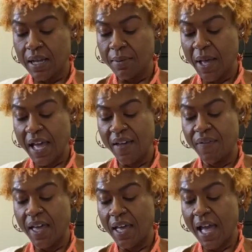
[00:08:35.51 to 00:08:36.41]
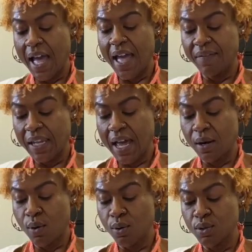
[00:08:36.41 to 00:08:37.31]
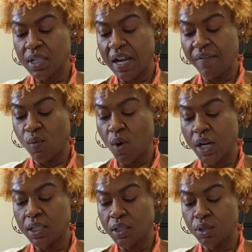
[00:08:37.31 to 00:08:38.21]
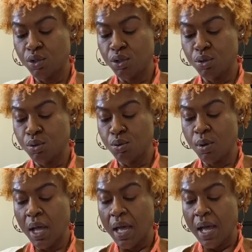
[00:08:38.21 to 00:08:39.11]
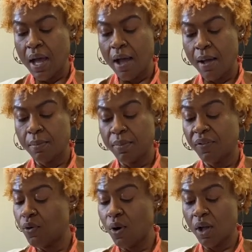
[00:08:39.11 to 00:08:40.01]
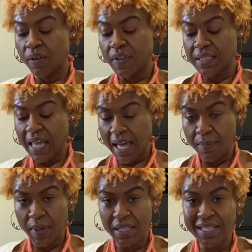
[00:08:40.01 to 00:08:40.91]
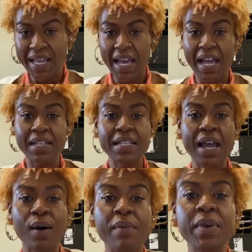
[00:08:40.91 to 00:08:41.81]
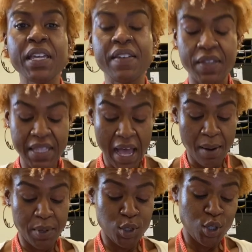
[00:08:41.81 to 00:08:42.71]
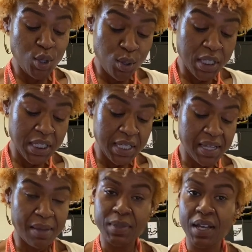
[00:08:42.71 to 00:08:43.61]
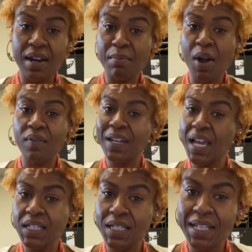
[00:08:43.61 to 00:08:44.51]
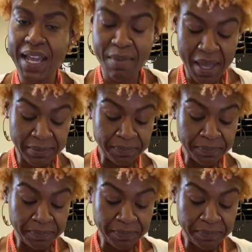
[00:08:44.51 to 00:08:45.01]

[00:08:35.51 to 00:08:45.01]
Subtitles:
I have a lot of goals that I've wanted to do before all of this happened, and now I've been given the opportunity. I'm sorry, I'm all relaxed, just laying back.